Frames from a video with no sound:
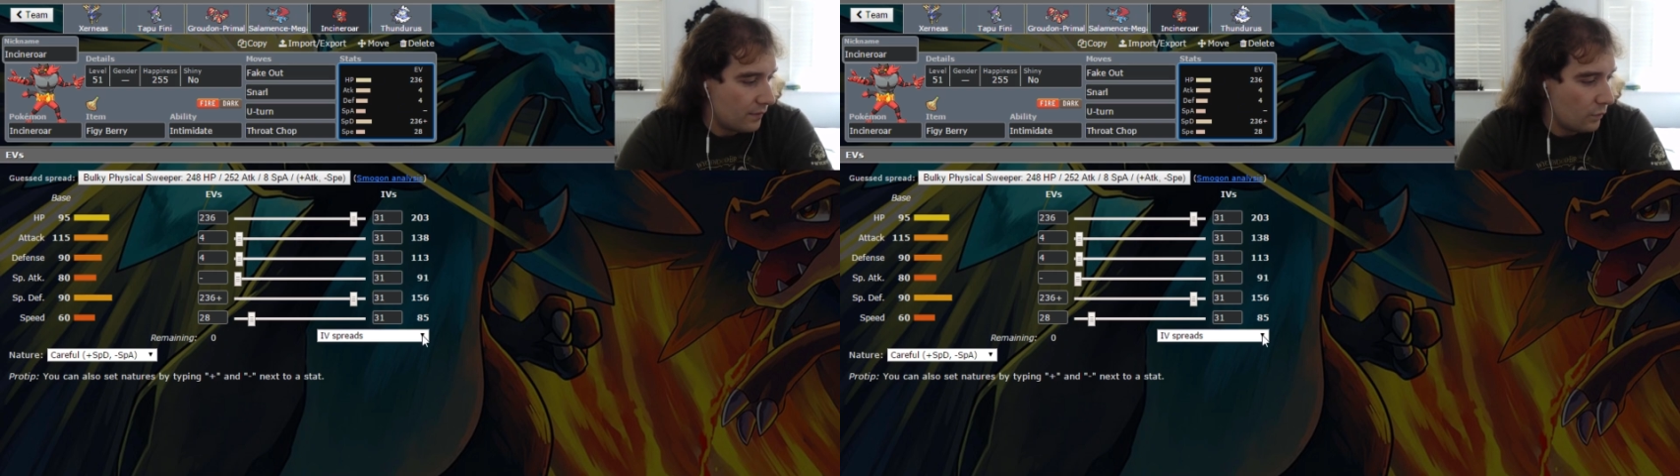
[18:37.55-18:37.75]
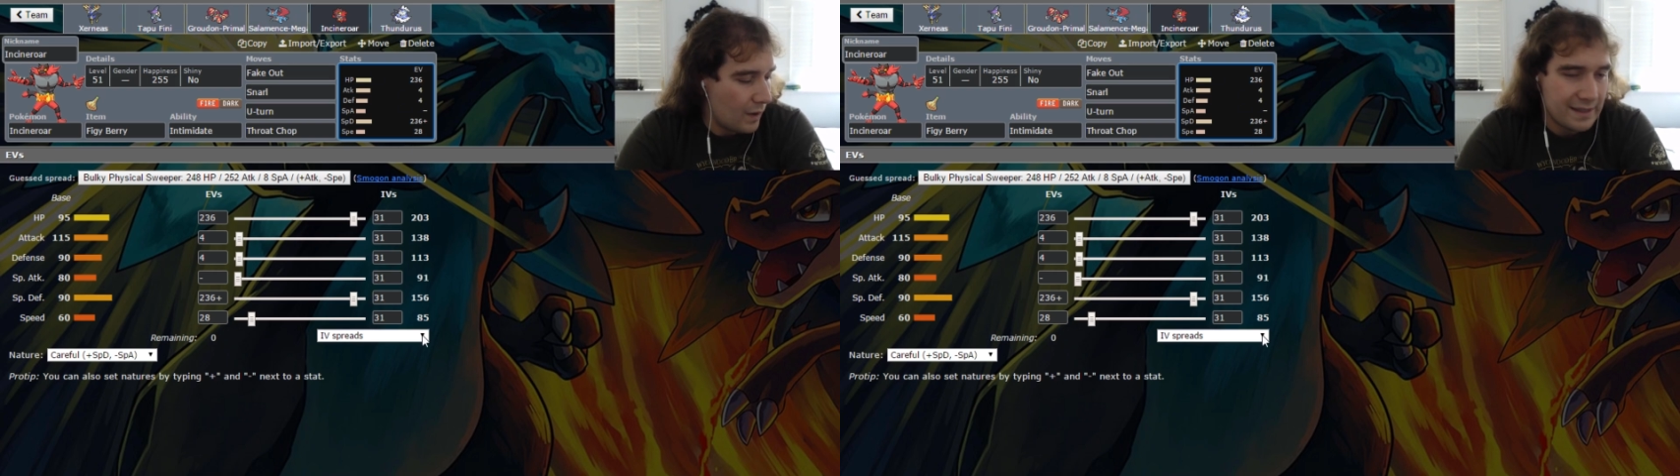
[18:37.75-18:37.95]

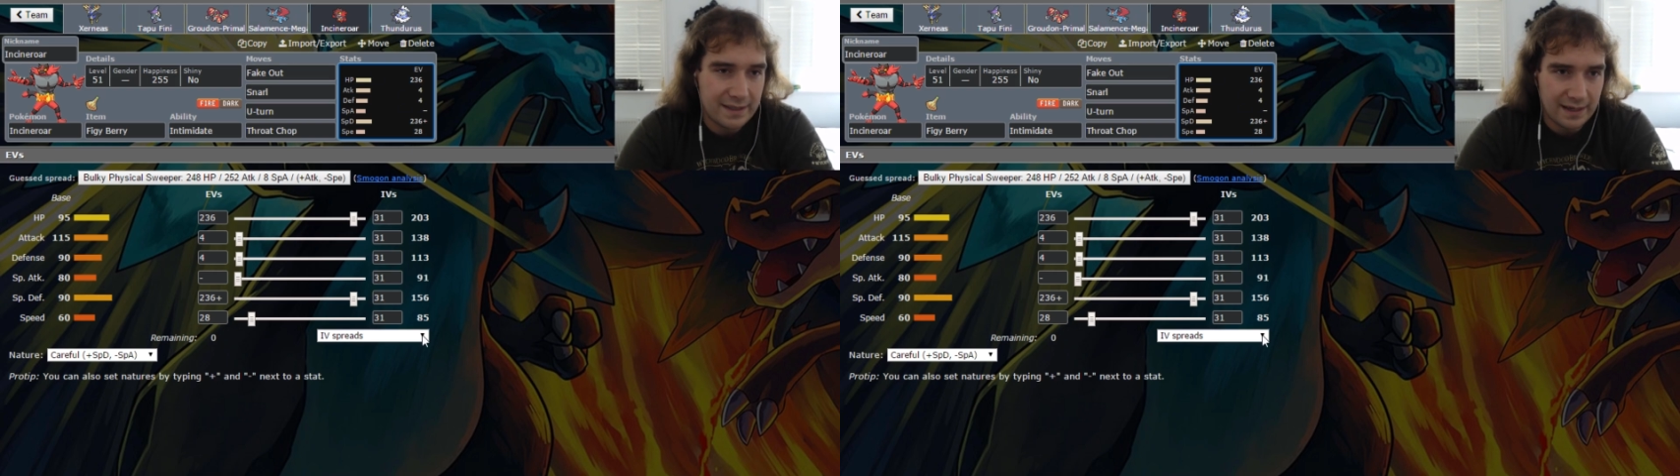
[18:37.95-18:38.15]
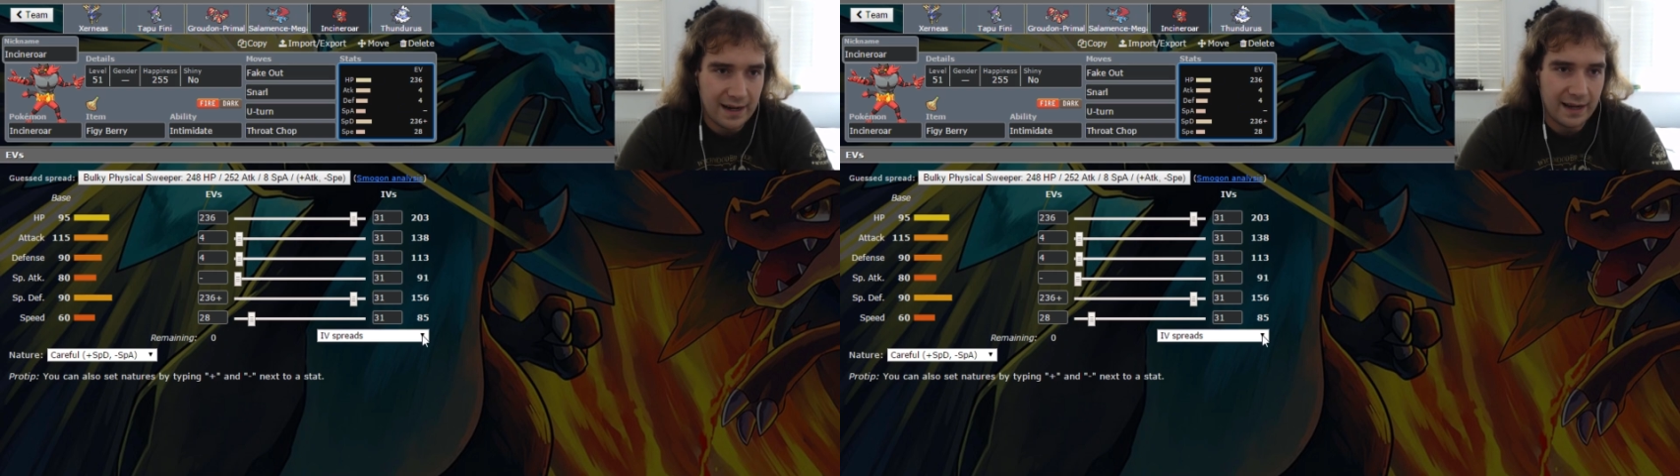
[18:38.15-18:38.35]

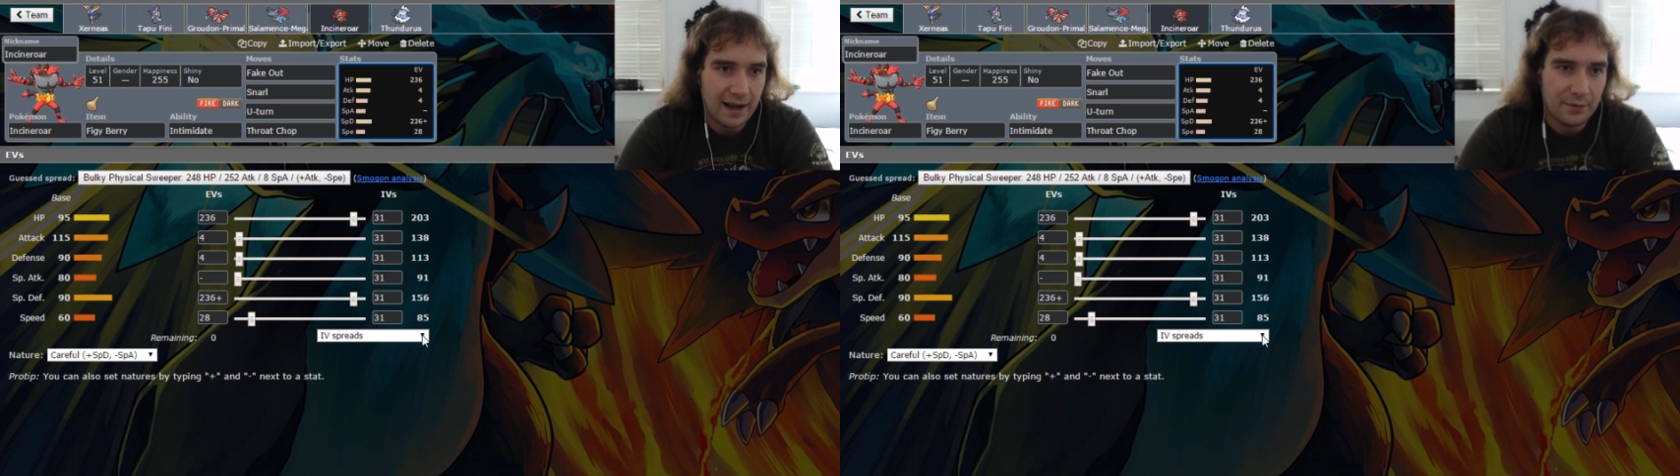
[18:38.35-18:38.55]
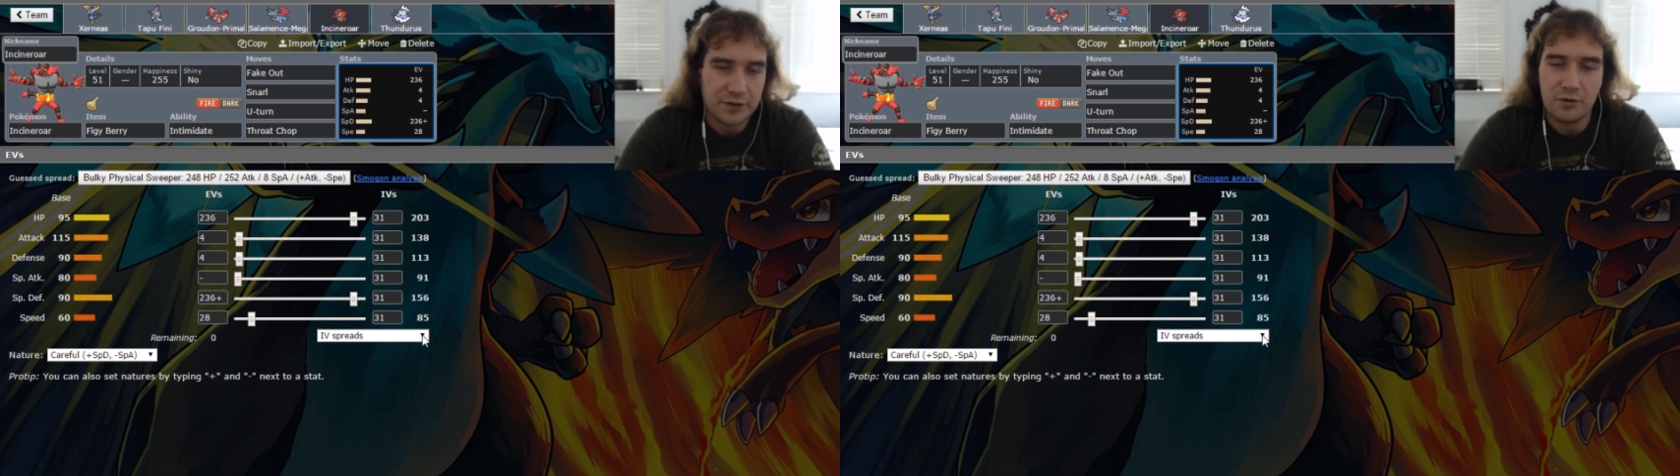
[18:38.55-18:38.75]
Wednesday night,
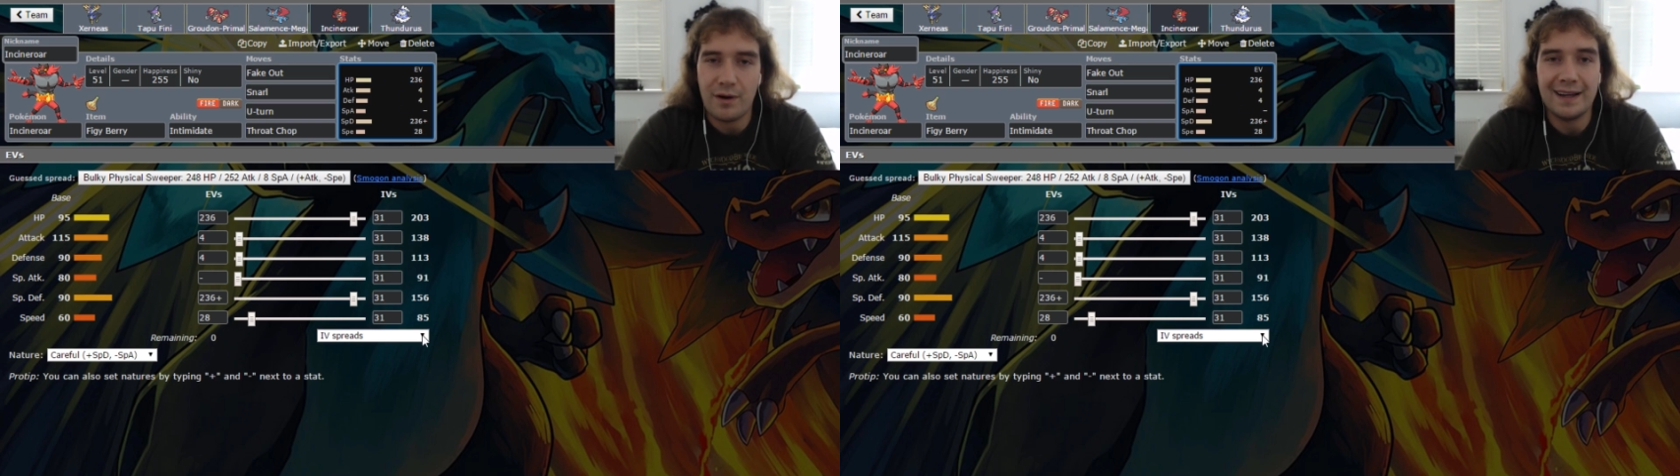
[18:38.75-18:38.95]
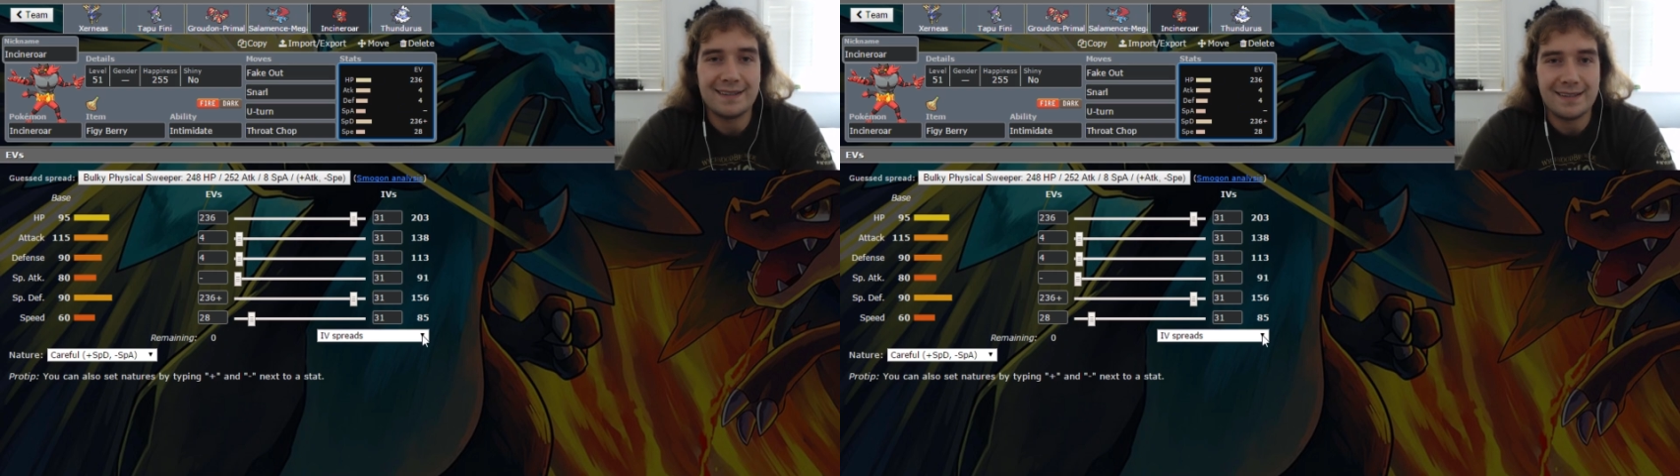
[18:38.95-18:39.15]
I was quite